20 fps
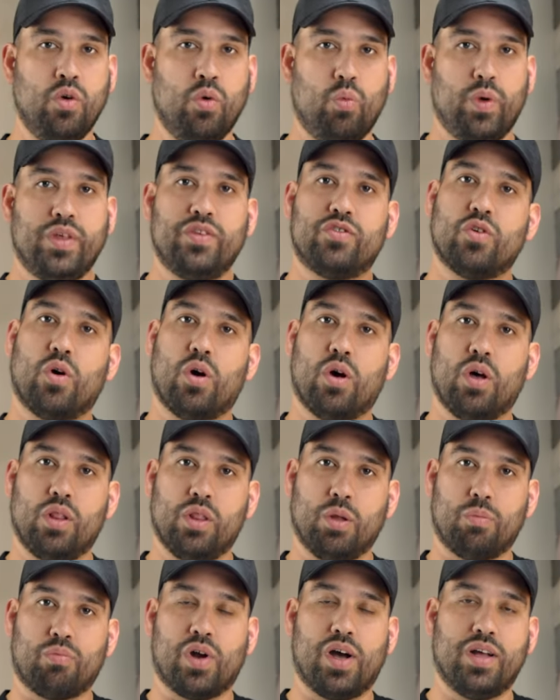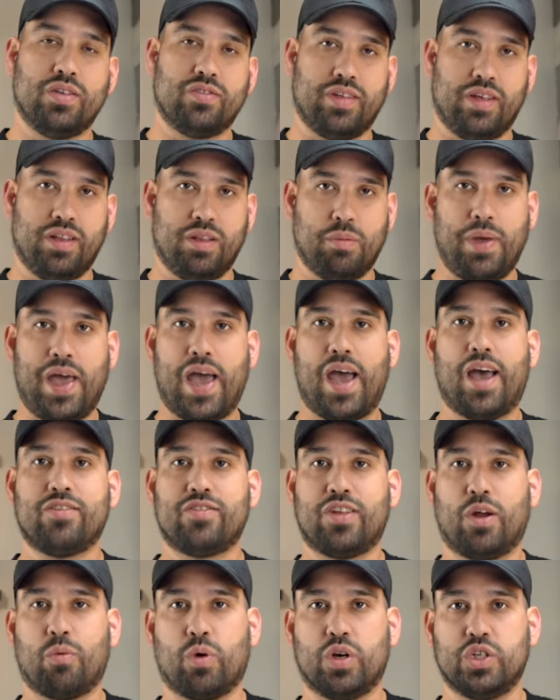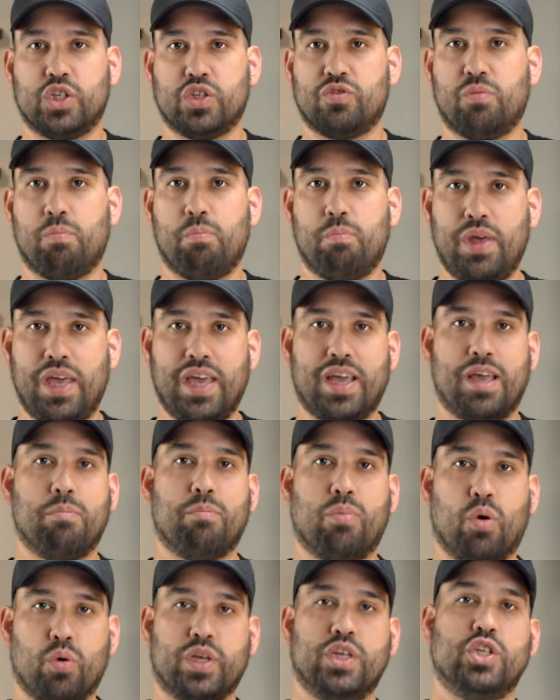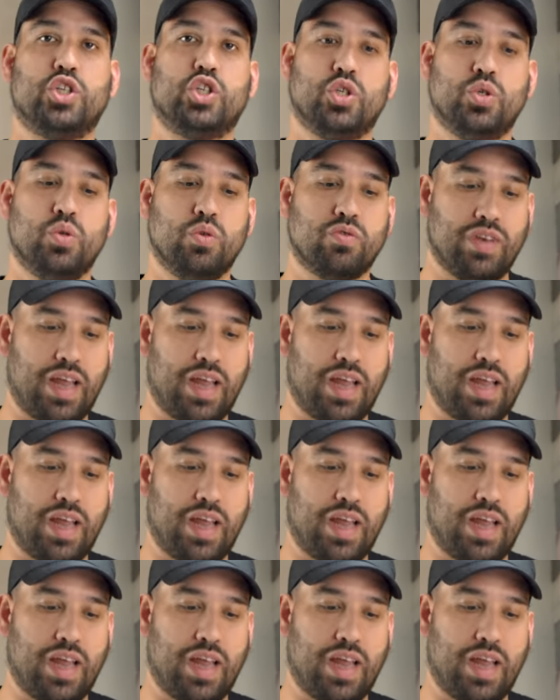We saw LeBrons in the past that were just big and bulky shoes.